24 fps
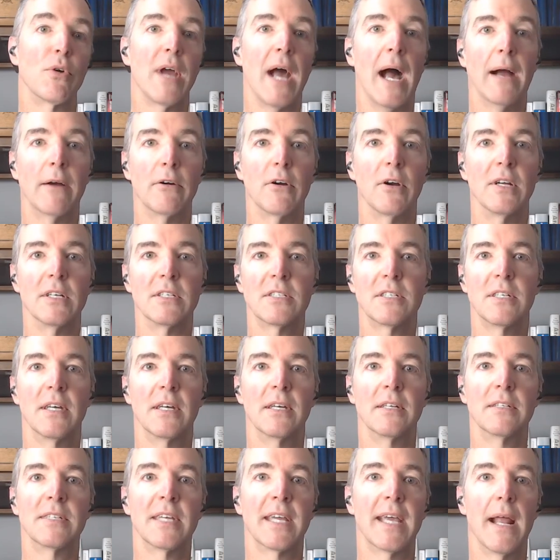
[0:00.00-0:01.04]
Congress
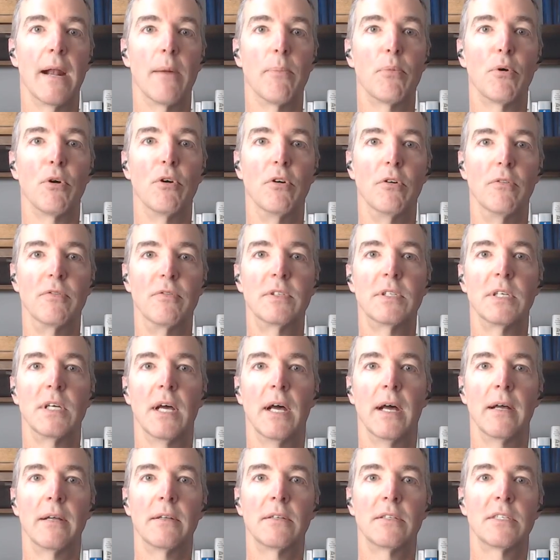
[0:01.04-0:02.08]
to get approved
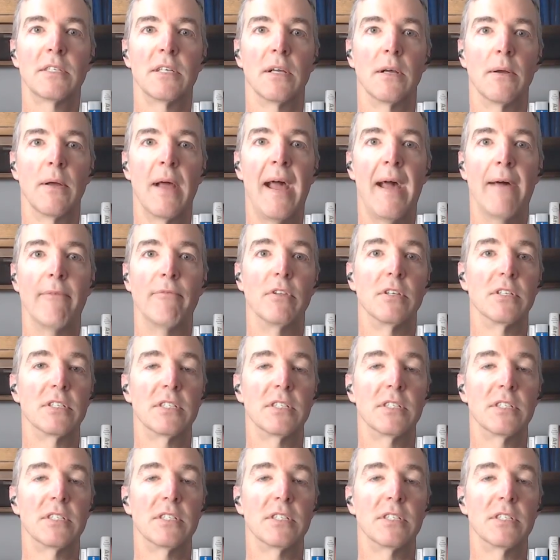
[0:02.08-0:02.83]
to have